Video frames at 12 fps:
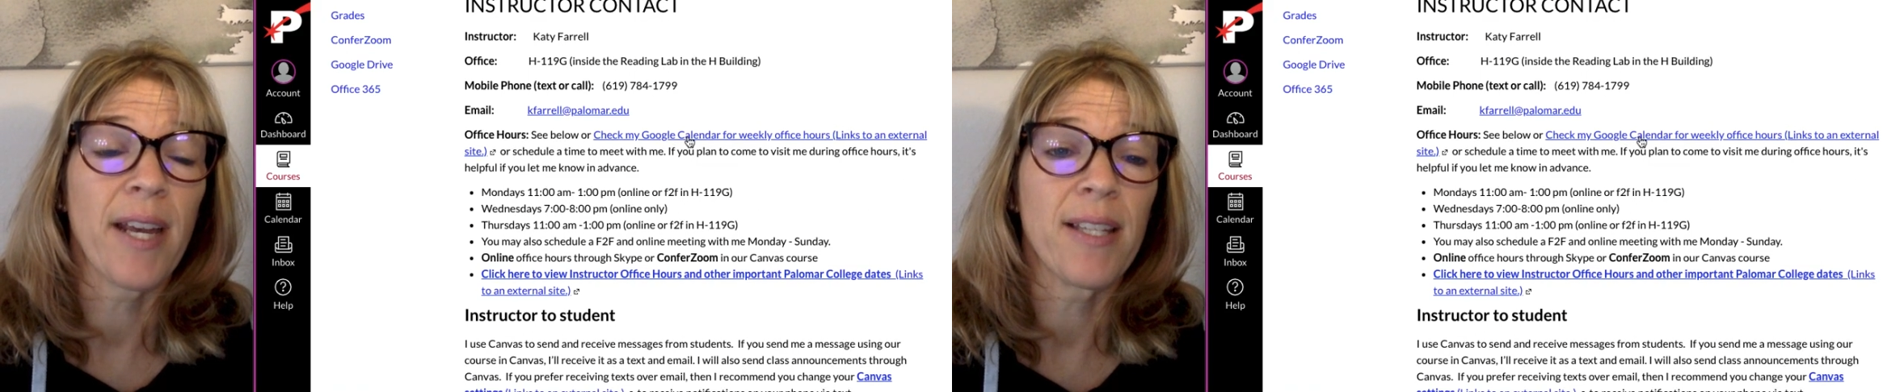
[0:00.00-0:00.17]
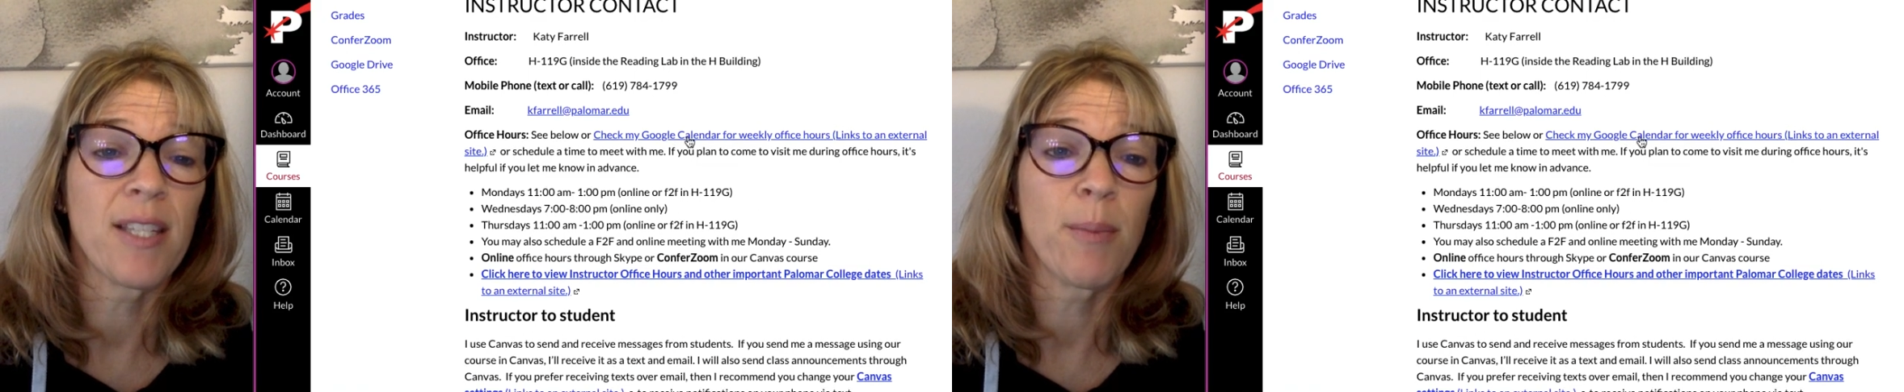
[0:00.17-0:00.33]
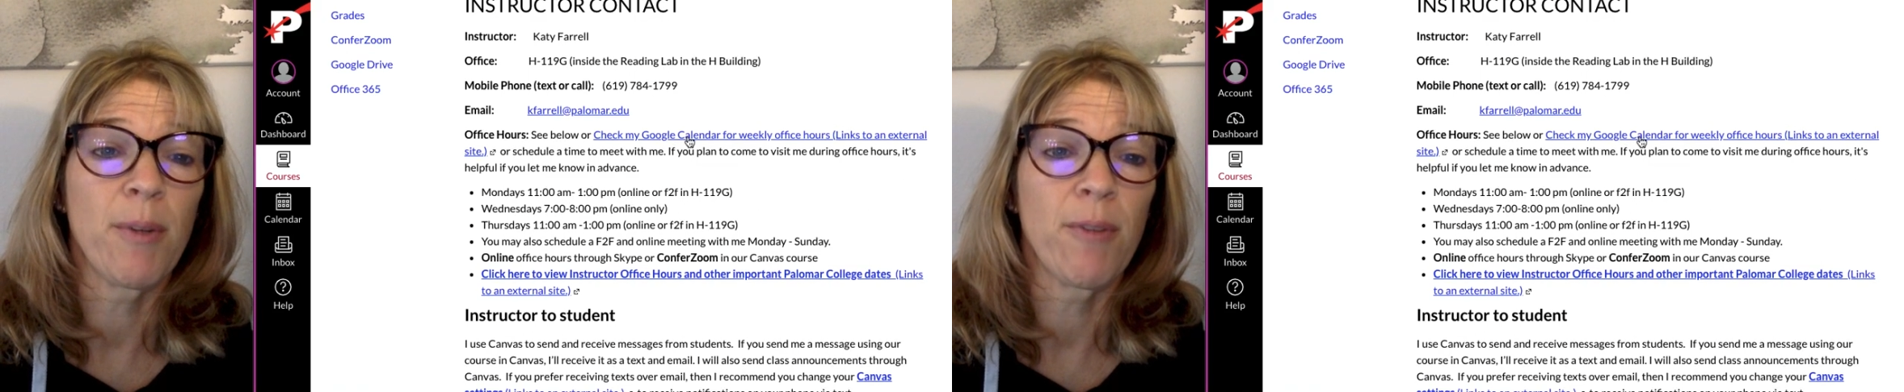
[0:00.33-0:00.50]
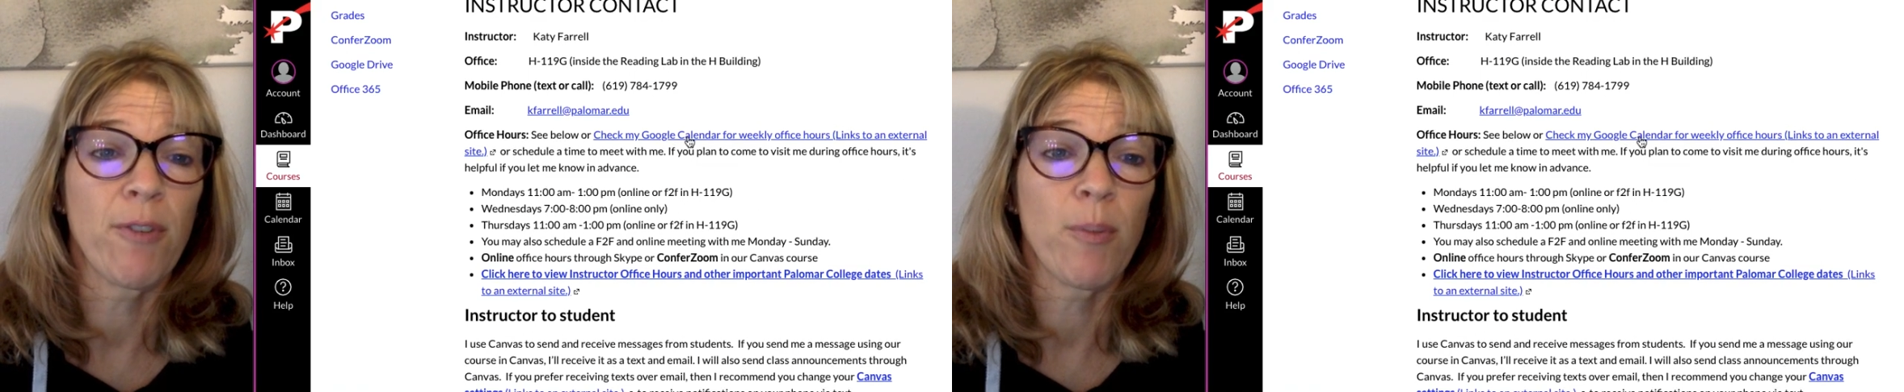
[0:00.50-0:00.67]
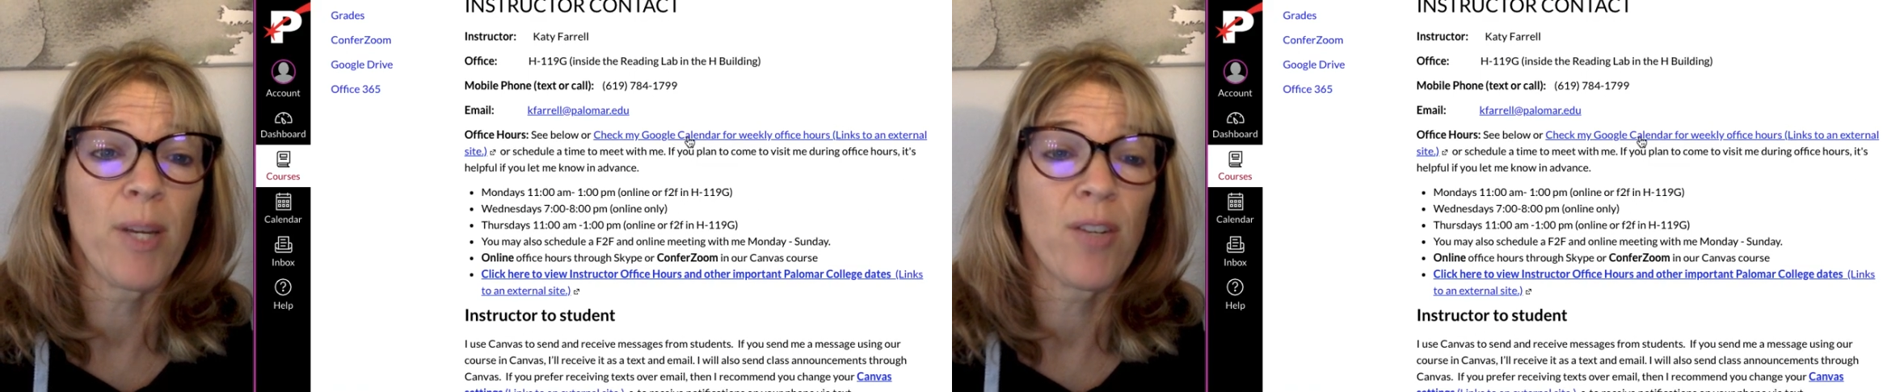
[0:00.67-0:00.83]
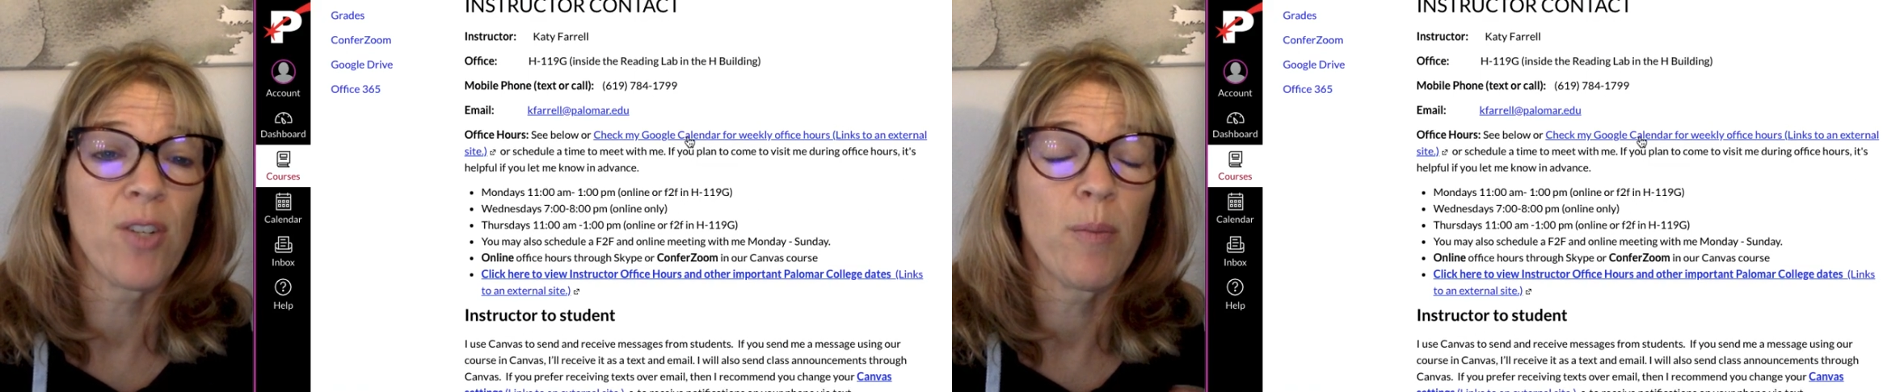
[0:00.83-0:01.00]
has some
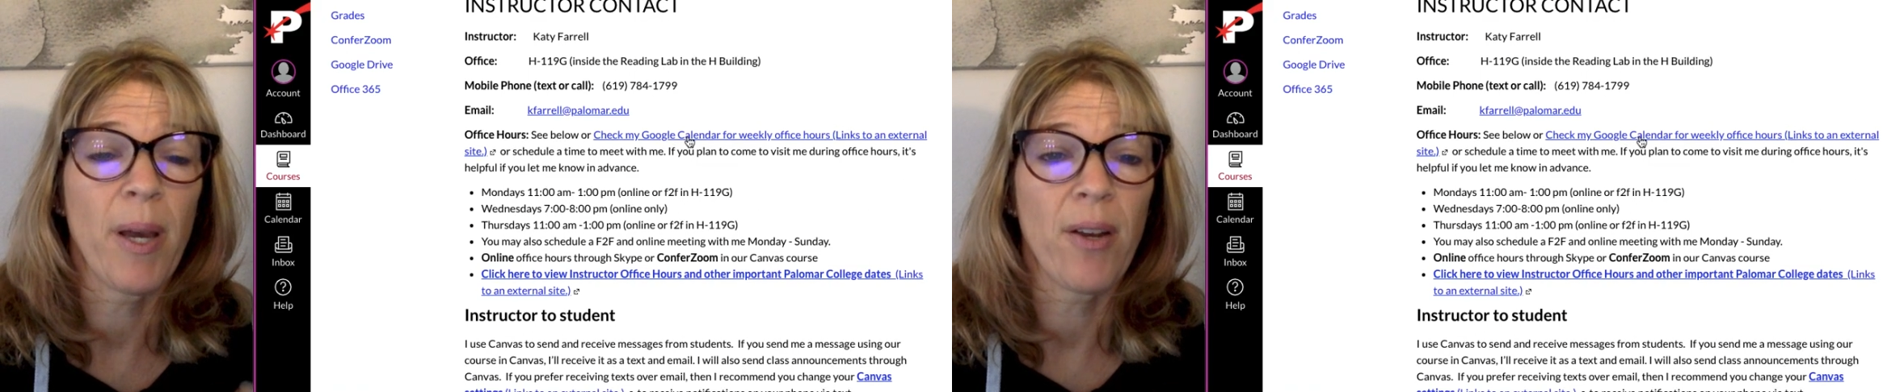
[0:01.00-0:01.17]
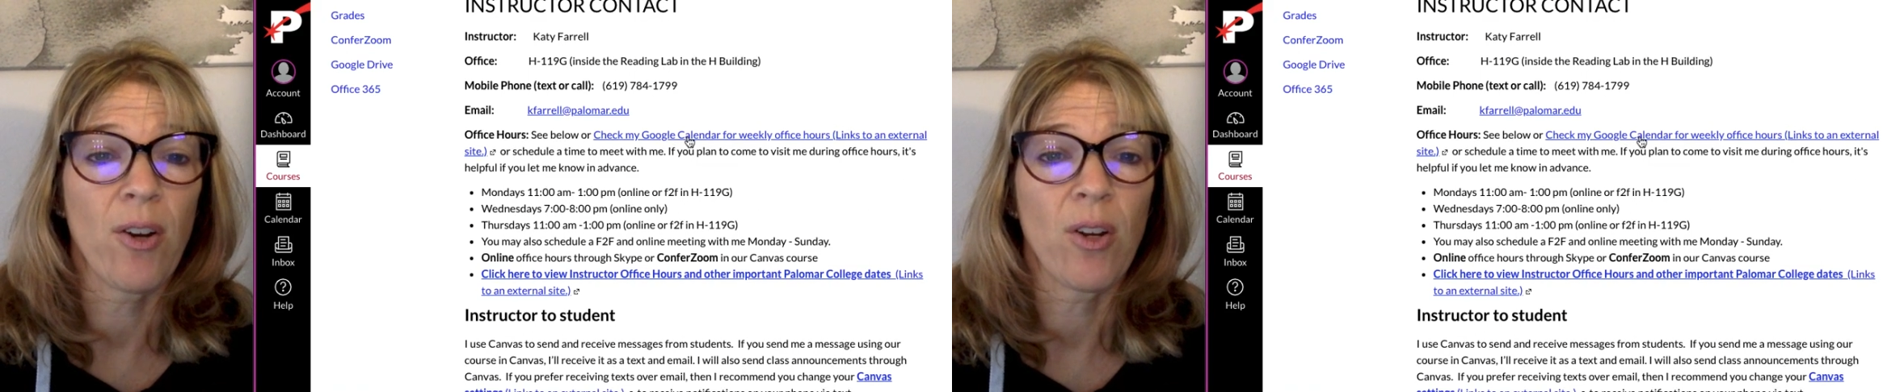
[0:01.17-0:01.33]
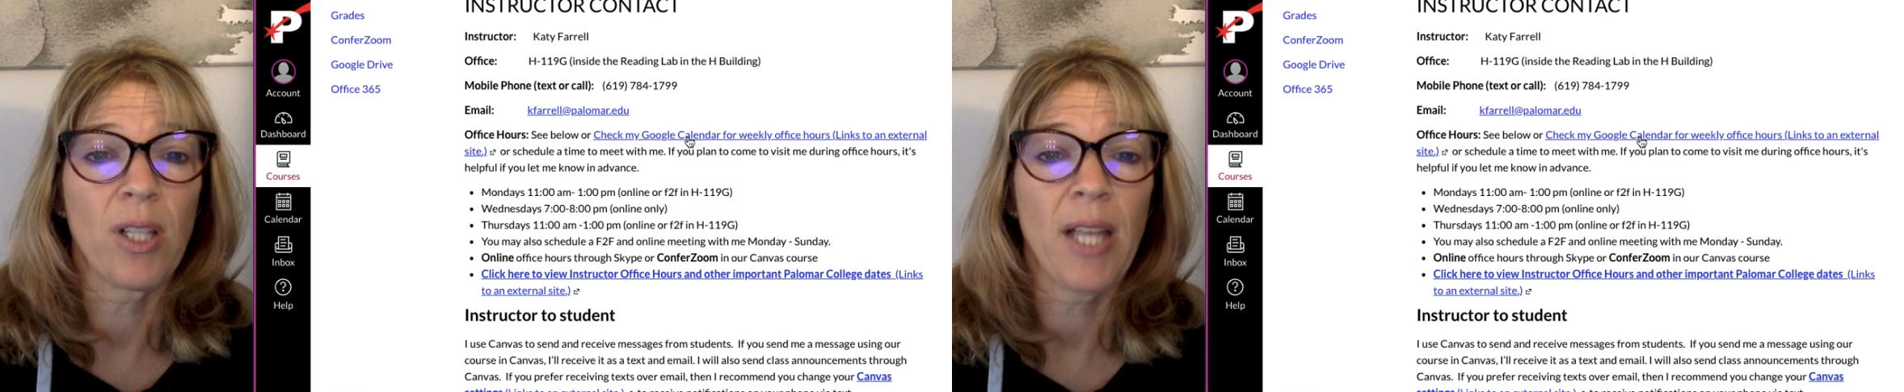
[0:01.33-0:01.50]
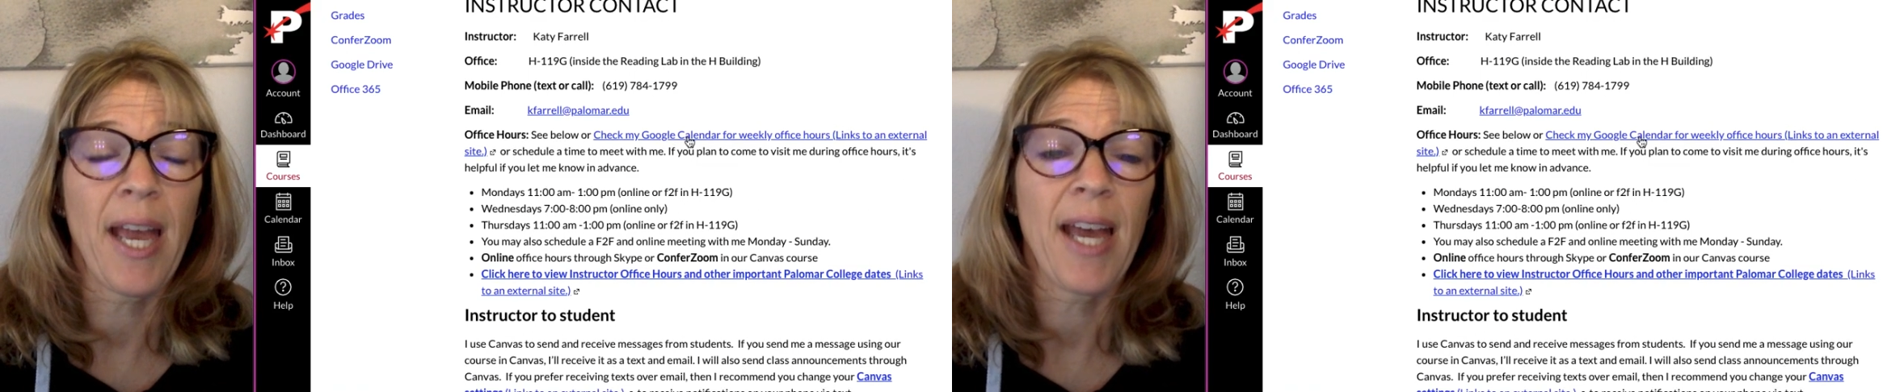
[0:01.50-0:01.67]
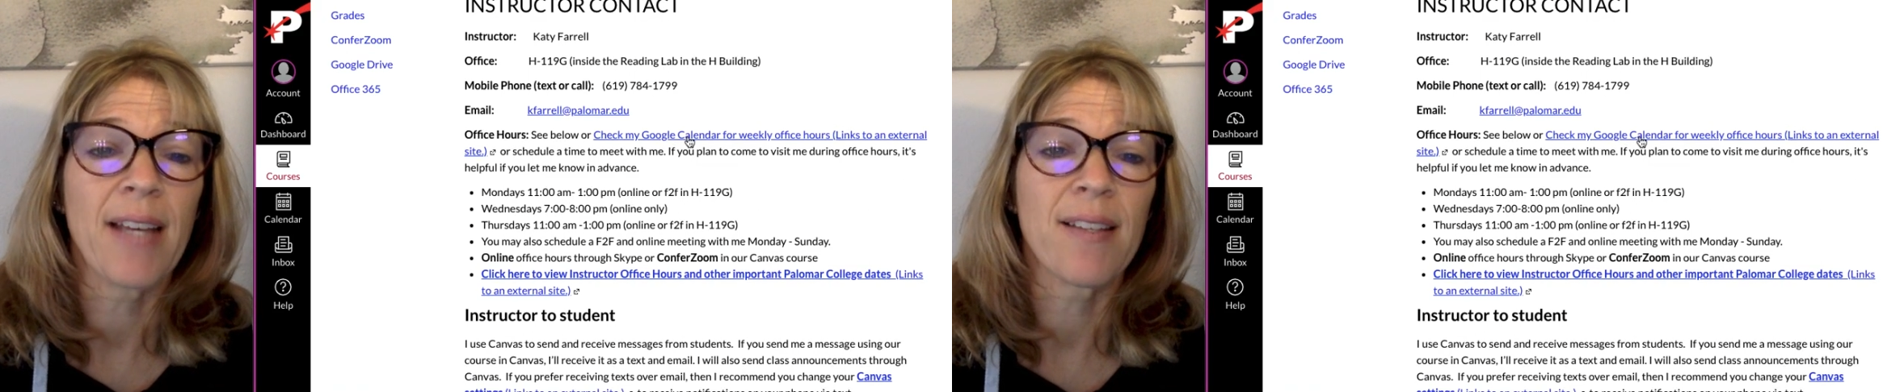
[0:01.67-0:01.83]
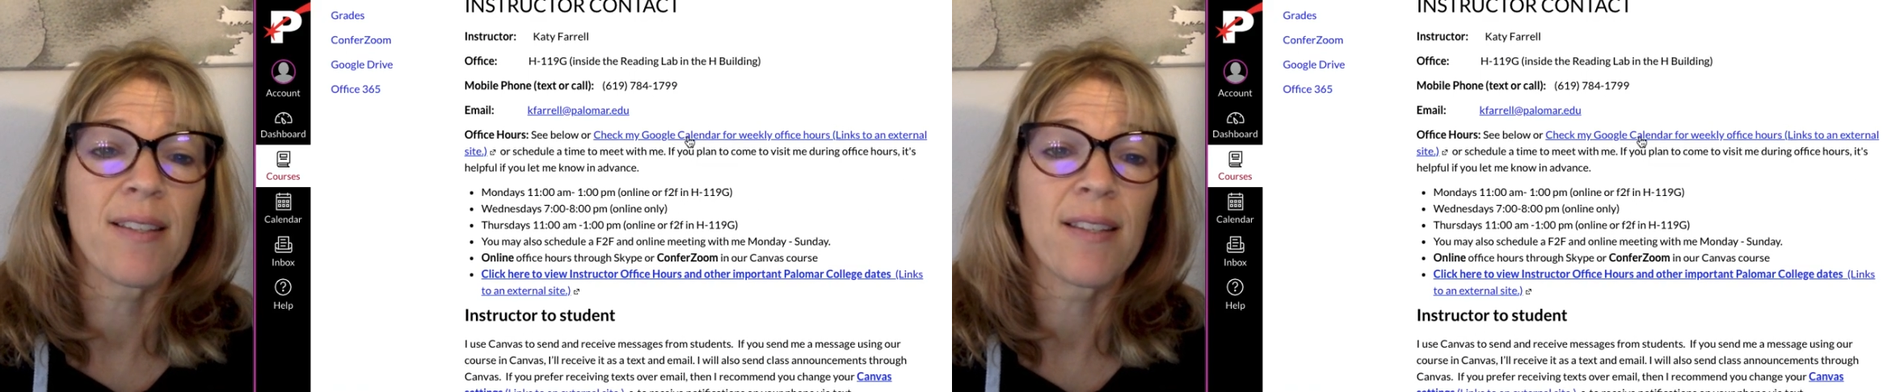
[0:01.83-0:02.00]
information about our
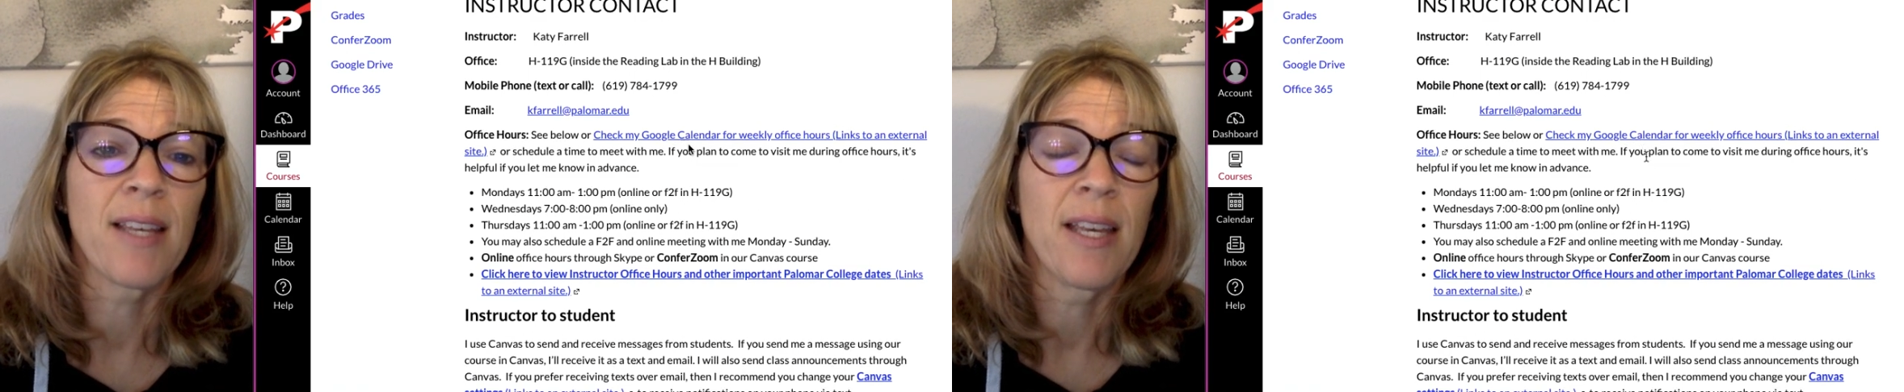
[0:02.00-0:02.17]
class,